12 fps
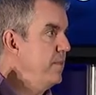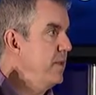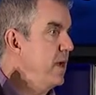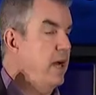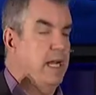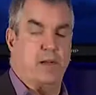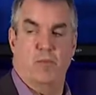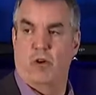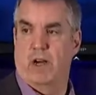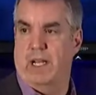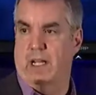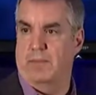I am
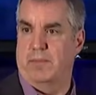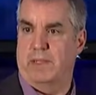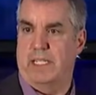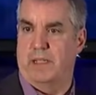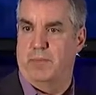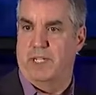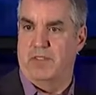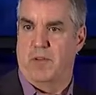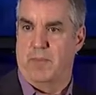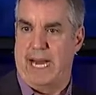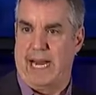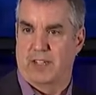one, I'm in a bit of a
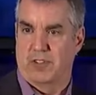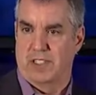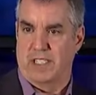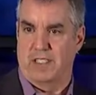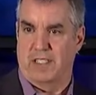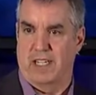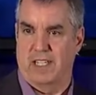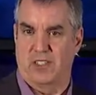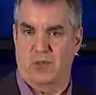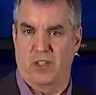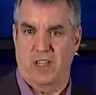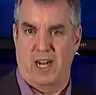battle these
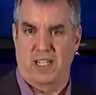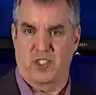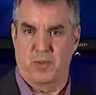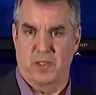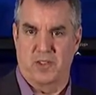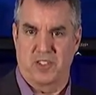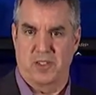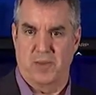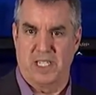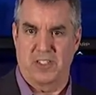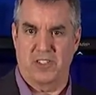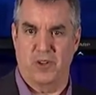days with hospitals in
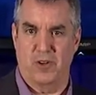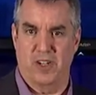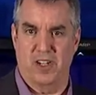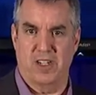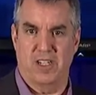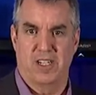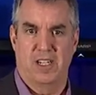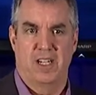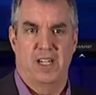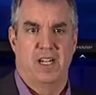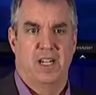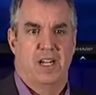Minnesota
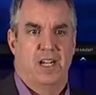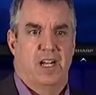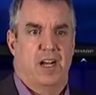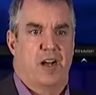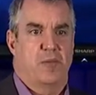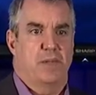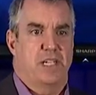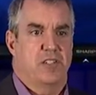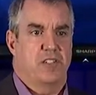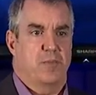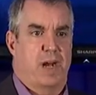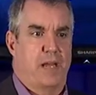
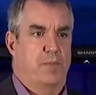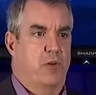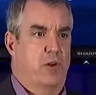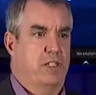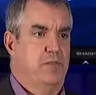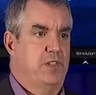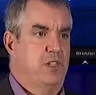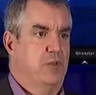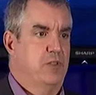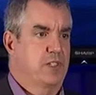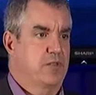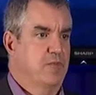because my point of
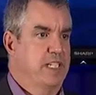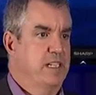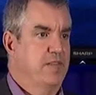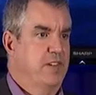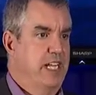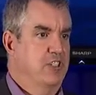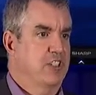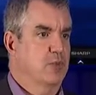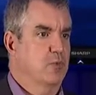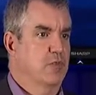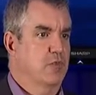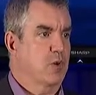view is
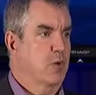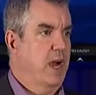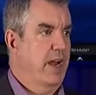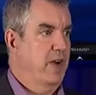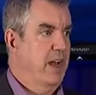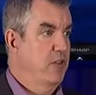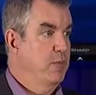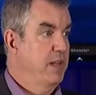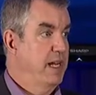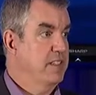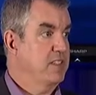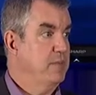reinvention will require health
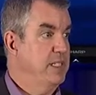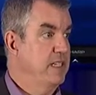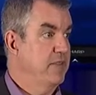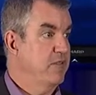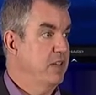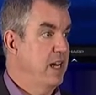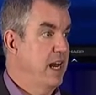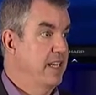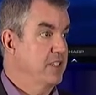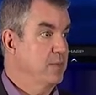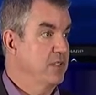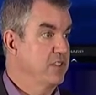plans to be different,
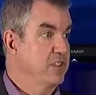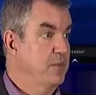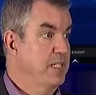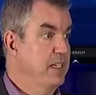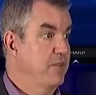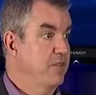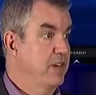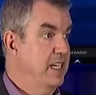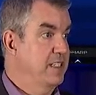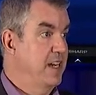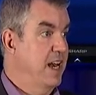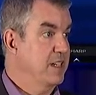hospitals to be different,
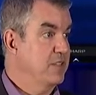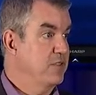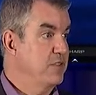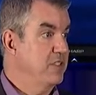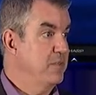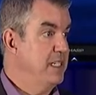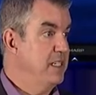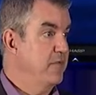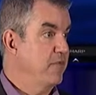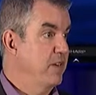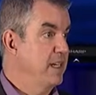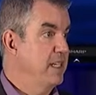and doctors to be
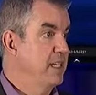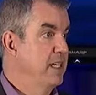different.